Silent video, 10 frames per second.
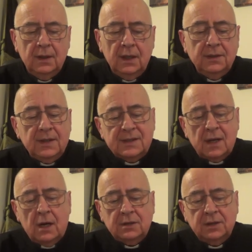In this
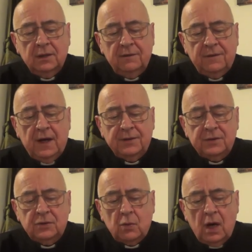article,
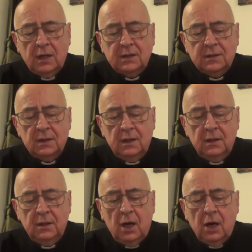Father Dwight
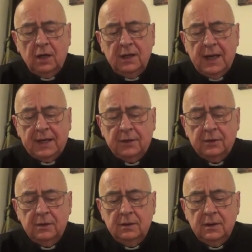
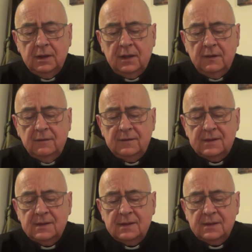Longenecker
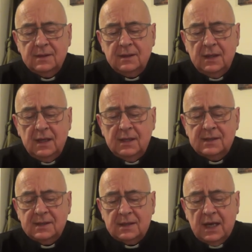gives
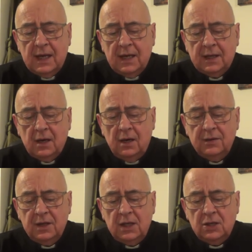his take on
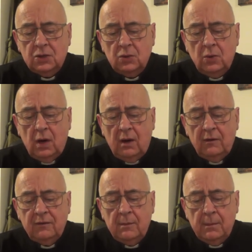the issue
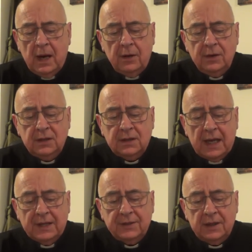of married
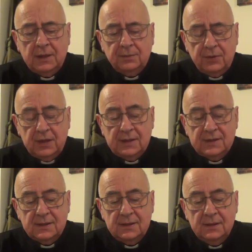Catholic
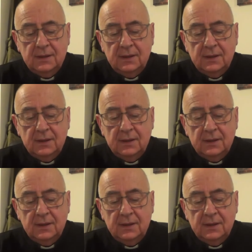priests.